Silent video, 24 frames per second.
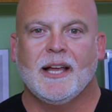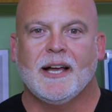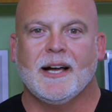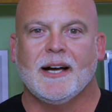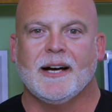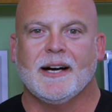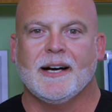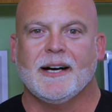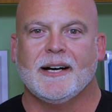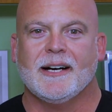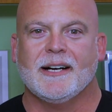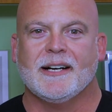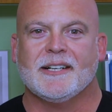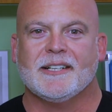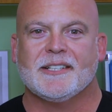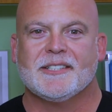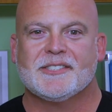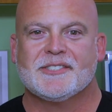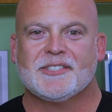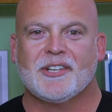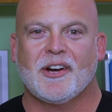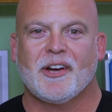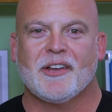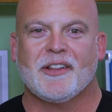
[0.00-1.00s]

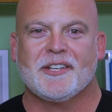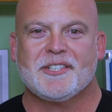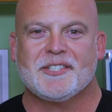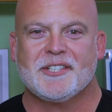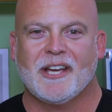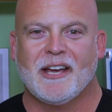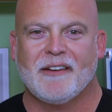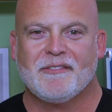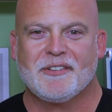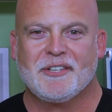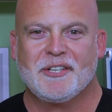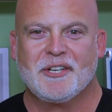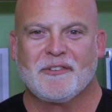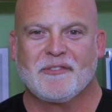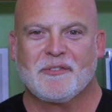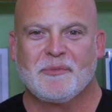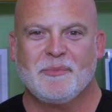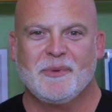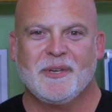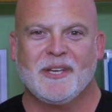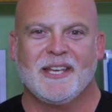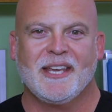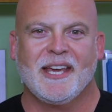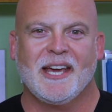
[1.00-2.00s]
Sorry that you have to hear from
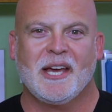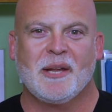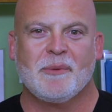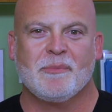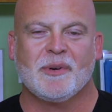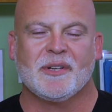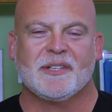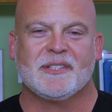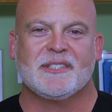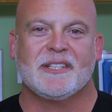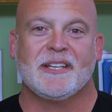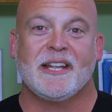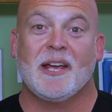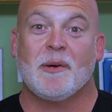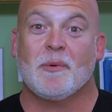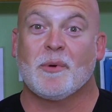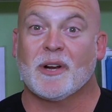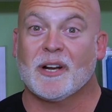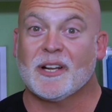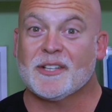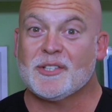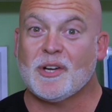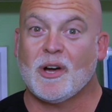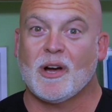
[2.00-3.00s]
me again, but today we're
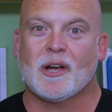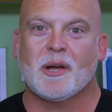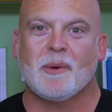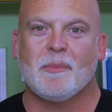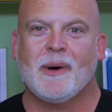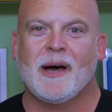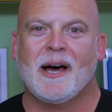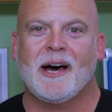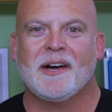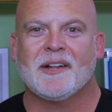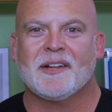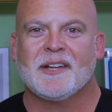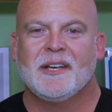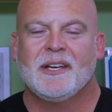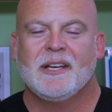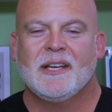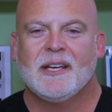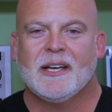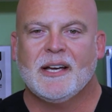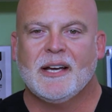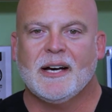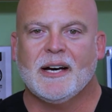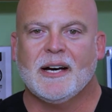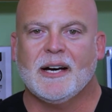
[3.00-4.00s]
going to talk about
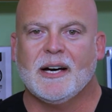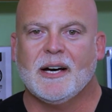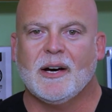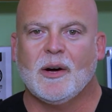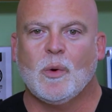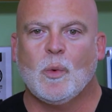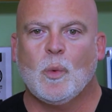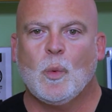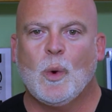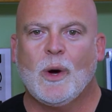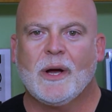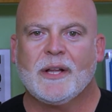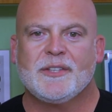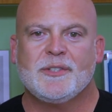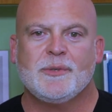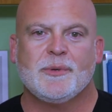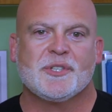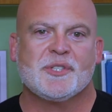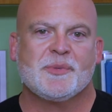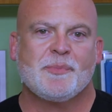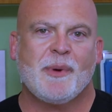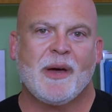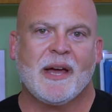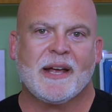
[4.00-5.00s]
what to
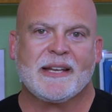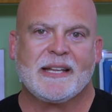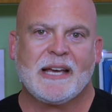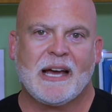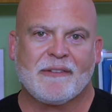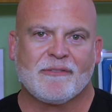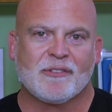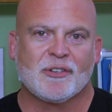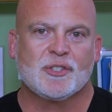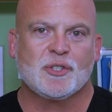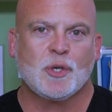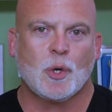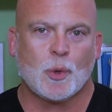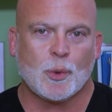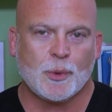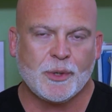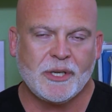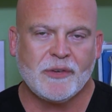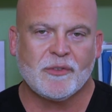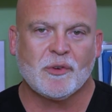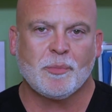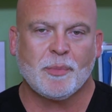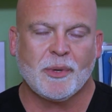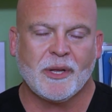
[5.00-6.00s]
expect after total
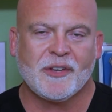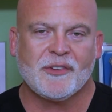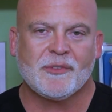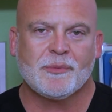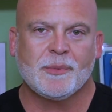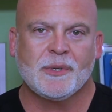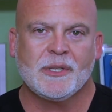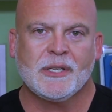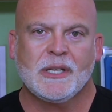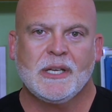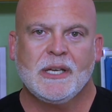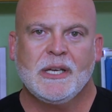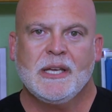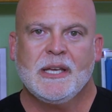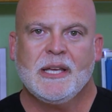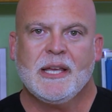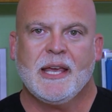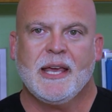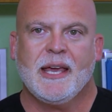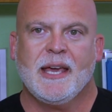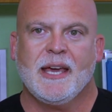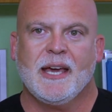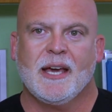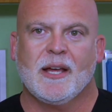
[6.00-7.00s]
knee replacement,
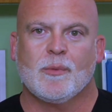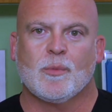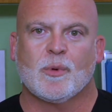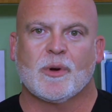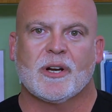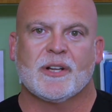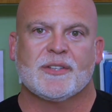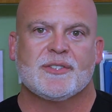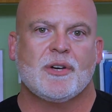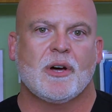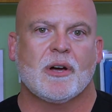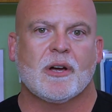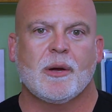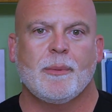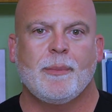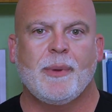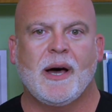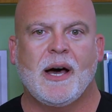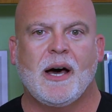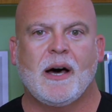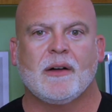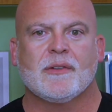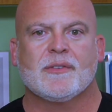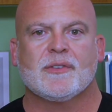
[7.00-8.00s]
and we're going to talk
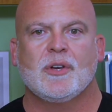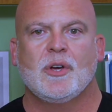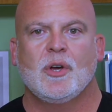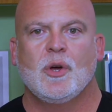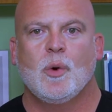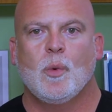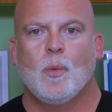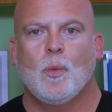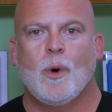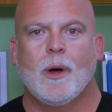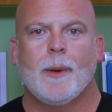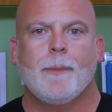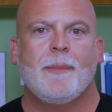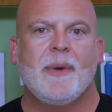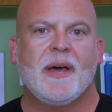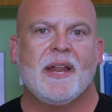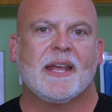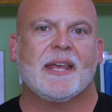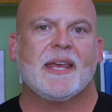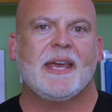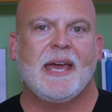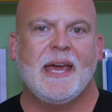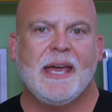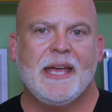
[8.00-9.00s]
about what
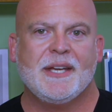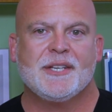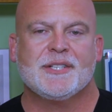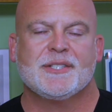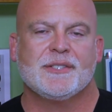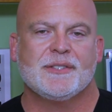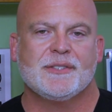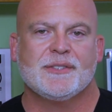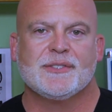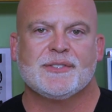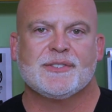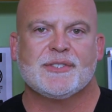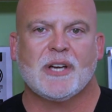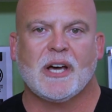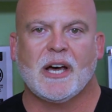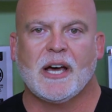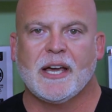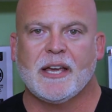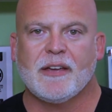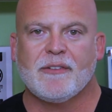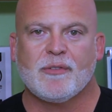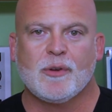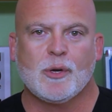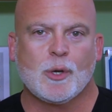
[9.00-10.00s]
medications
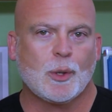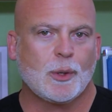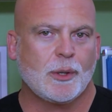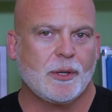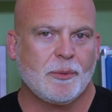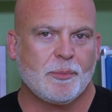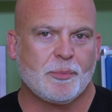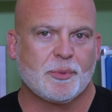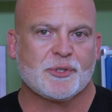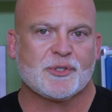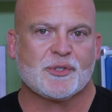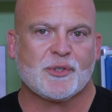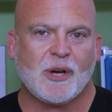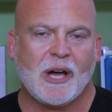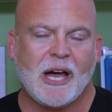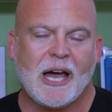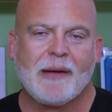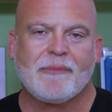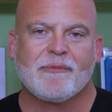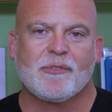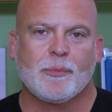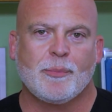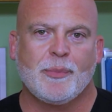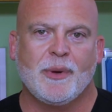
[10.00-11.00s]
I frequently
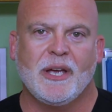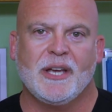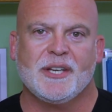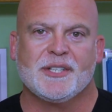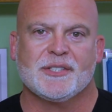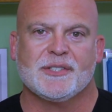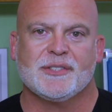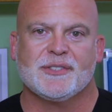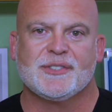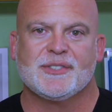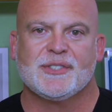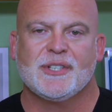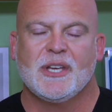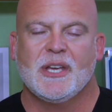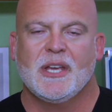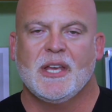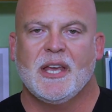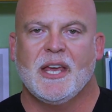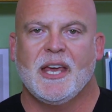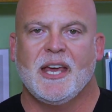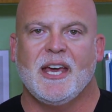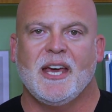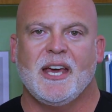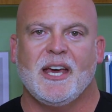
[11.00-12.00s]
prescribe for patients
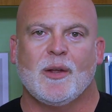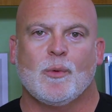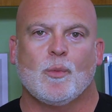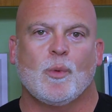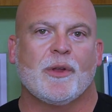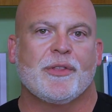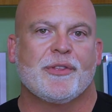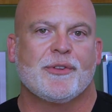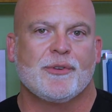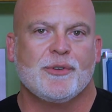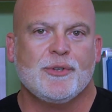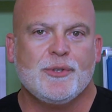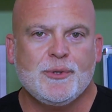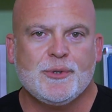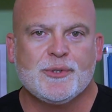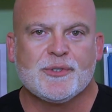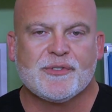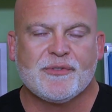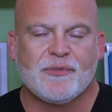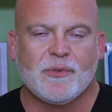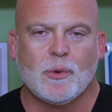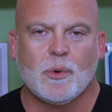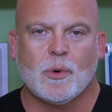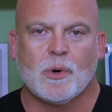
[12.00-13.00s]
and what they're
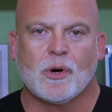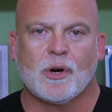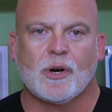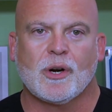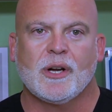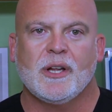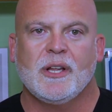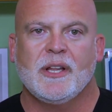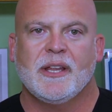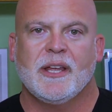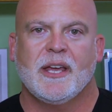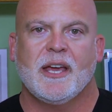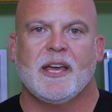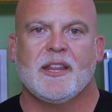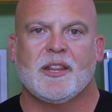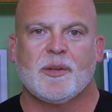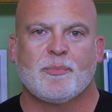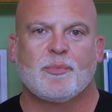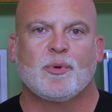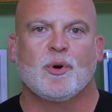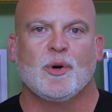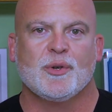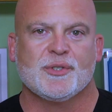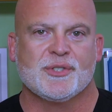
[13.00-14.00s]
used for and the
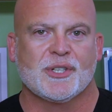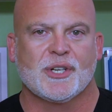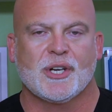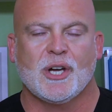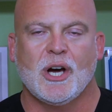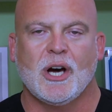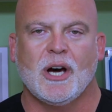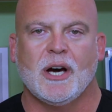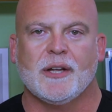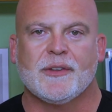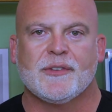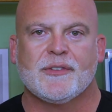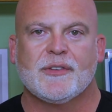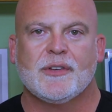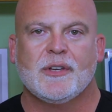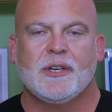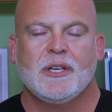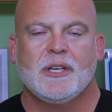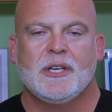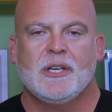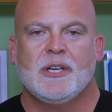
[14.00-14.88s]
pros and cons.